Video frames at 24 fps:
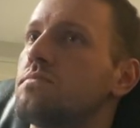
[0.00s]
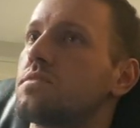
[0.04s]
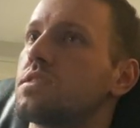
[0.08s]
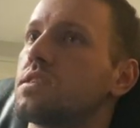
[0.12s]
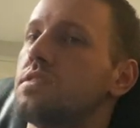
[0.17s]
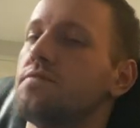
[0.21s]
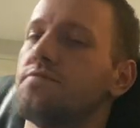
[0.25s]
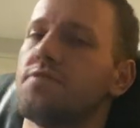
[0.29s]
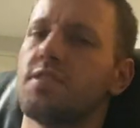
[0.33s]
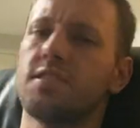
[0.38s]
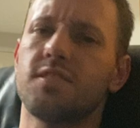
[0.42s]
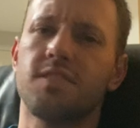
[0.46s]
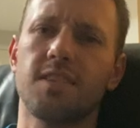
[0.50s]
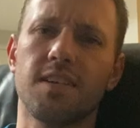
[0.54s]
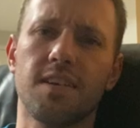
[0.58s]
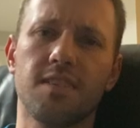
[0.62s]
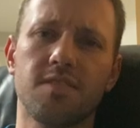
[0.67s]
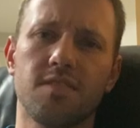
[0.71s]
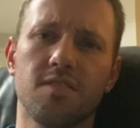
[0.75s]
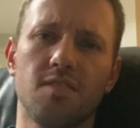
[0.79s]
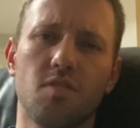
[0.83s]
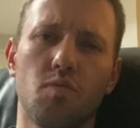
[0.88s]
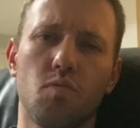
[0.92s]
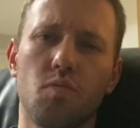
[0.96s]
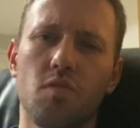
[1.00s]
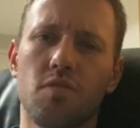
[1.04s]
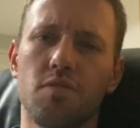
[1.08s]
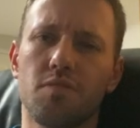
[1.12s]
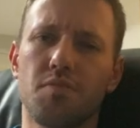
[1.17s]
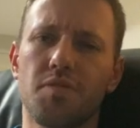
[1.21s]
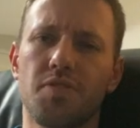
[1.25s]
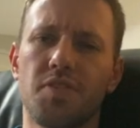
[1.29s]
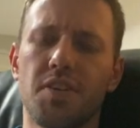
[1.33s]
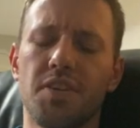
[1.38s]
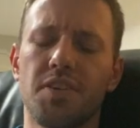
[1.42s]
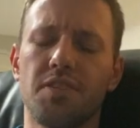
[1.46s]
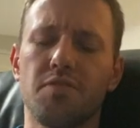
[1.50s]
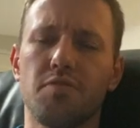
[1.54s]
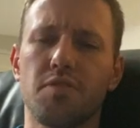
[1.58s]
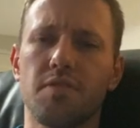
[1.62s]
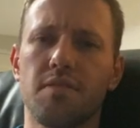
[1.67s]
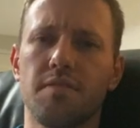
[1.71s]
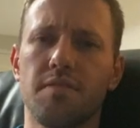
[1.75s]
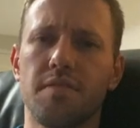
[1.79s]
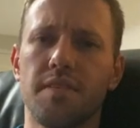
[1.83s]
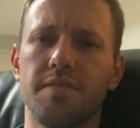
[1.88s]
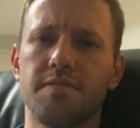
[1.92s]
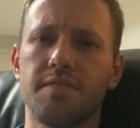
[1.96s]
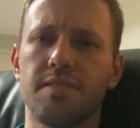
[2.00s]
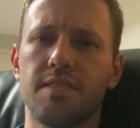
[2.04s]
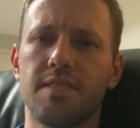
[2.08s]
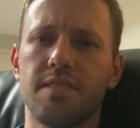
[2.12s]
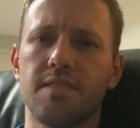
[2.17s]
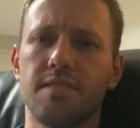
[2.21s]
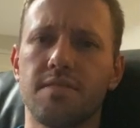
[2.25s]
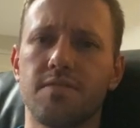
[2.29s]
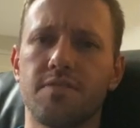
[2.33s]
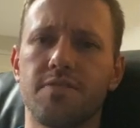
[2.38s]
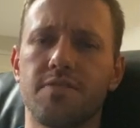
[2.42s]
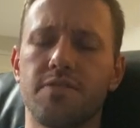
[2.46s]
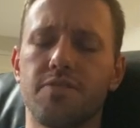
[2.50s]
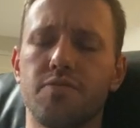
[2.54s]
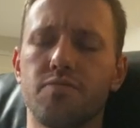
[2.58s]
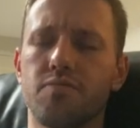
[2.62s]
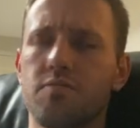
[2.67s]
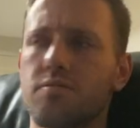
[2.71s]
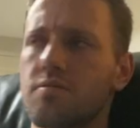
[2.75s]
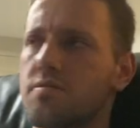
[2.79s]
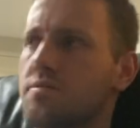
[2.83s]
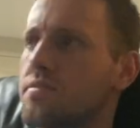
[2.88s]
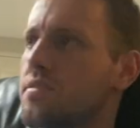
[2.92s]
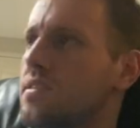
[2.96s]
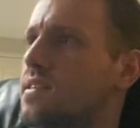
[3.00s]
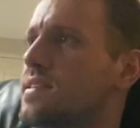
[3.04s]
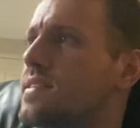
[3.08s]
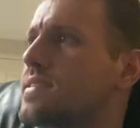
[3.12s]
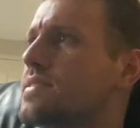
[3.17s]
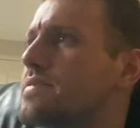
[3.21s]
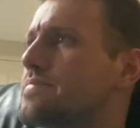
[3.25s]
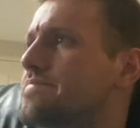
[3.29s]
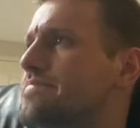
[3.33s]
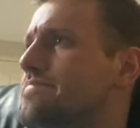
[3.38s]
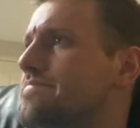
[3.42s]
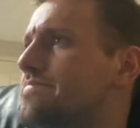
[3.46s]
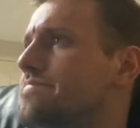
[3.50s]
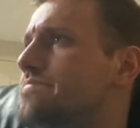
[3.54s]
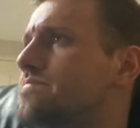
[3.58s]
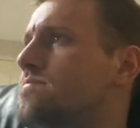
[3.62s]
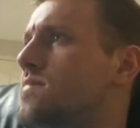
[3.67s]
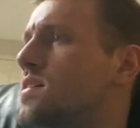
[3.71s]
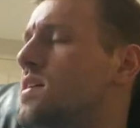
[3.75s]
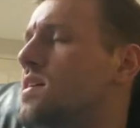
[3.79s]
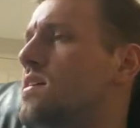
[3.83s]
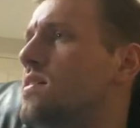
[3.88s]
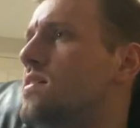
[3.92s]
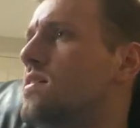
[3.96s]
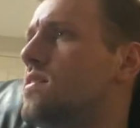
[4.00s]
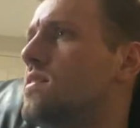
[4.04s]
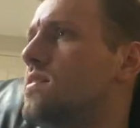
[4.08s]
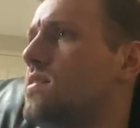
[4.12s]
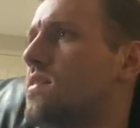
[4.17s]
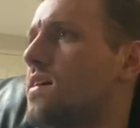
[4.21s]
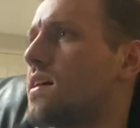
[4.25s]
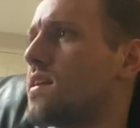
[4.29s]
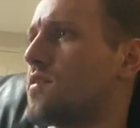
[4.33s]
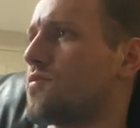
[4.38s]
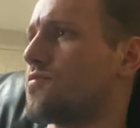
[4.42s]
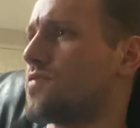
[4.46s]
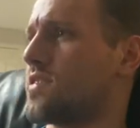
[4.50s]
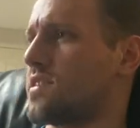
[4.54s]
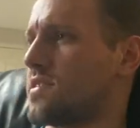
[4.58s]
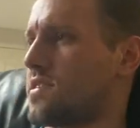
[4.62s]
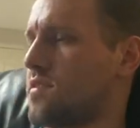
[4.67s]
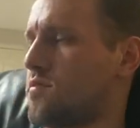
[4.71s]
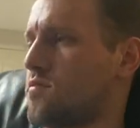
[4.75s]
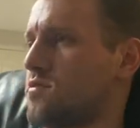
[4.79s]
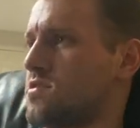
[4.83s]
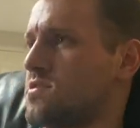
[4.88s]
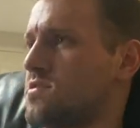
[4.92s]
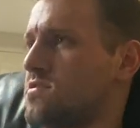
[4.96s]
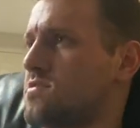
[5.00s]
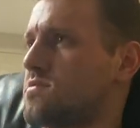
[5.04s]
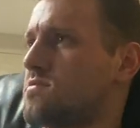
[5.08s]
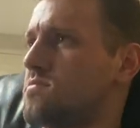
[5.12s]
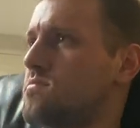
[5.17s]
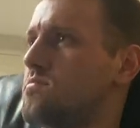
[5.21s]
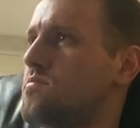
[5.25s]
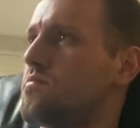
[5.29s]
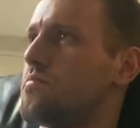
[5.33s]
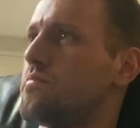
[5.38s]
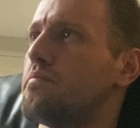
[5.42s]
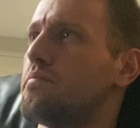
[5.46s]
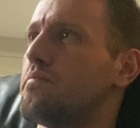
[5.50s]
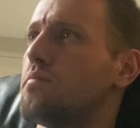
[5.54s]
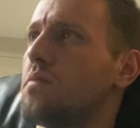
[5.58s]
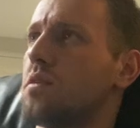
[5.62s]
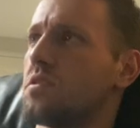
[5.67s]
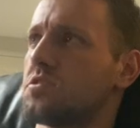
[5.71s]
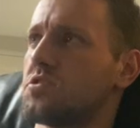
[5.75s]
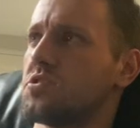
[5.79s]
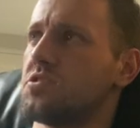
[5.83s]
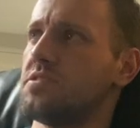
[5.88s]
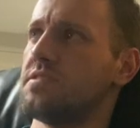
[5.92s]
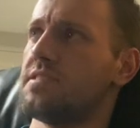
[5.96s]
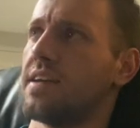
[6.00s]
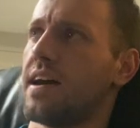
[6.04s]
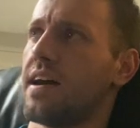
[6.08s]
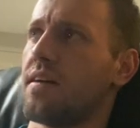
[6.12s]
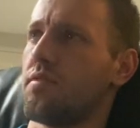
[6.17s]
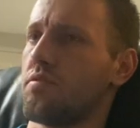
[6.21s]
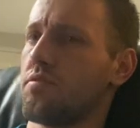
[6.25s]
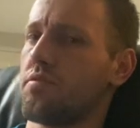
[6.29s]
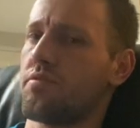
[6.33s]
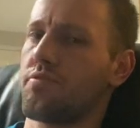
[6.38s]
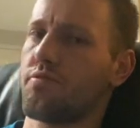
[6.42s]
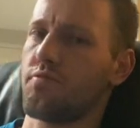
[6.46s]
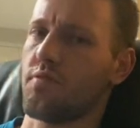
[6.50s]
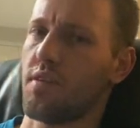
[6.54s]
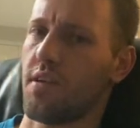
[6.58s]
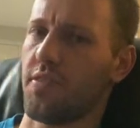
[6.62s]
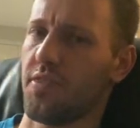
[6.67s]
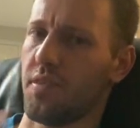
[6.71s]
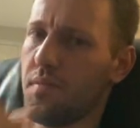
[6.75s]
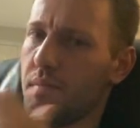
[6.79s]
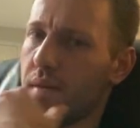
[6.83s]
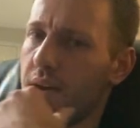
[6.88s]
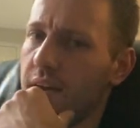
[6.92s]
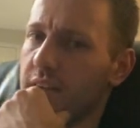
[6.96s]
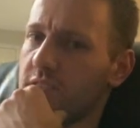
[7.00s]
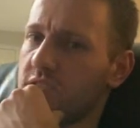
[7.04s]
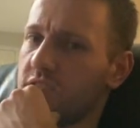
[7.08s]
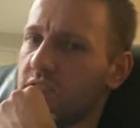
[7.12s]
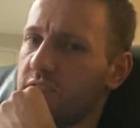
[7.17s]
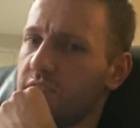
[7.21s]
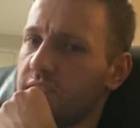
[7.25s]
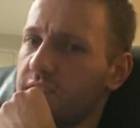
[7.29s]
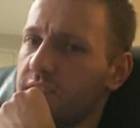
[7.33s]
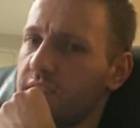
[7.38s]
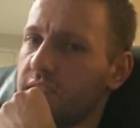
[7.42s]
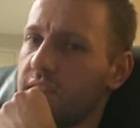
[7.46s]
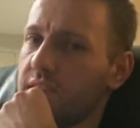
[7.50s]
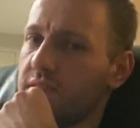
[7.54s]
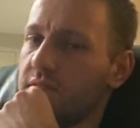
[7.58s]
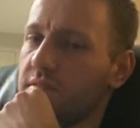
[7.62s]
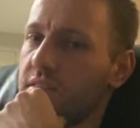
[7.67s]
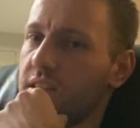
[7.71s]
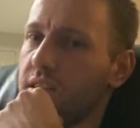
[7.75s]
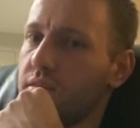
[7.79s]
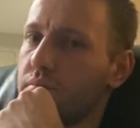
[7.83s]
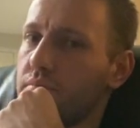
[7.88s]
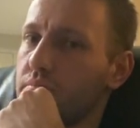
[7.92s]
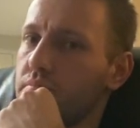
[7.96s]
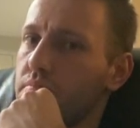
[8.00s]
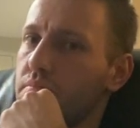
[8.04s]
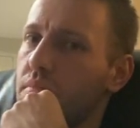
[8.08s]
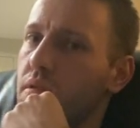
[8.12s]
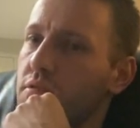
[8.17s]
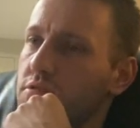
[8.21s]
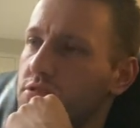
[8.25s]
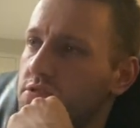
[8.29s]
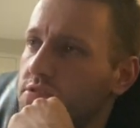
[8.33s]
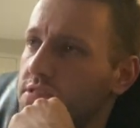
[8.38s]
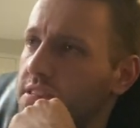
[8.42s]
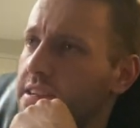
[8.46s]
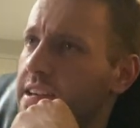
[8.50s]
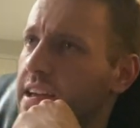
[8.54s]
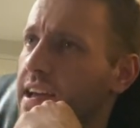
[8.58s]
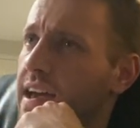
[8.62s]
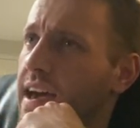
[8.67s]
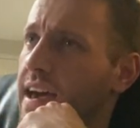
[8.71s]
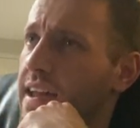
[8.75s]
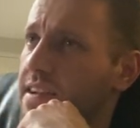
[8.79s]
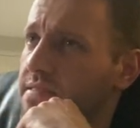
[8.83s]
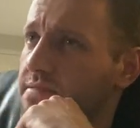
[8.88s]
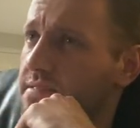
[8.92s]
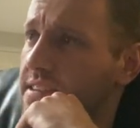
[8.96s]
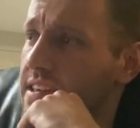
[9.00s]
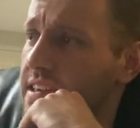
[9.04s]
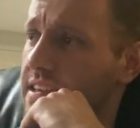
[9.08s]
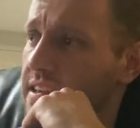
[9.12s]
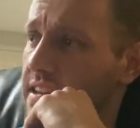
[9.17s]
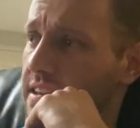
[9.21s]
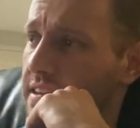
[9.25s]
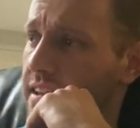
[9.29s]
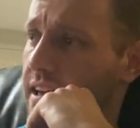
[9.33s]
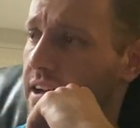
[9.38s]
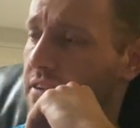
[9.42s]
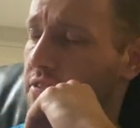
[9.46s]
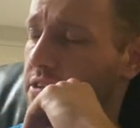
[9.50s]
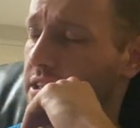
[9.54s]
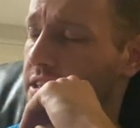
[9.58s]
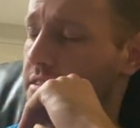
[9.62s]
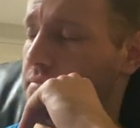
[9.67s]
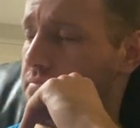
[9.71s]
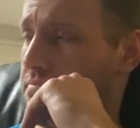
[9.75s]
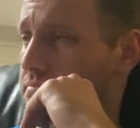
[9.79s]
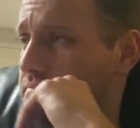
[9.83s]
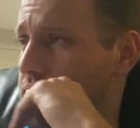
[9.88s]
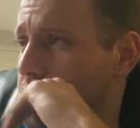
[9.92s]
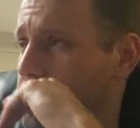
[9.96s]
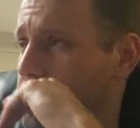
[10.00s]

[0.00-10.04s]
convincing. Isn't the word, but they did it in 2. I don't think there was much doubt throughout the match. I think that mostly had a lead and held it.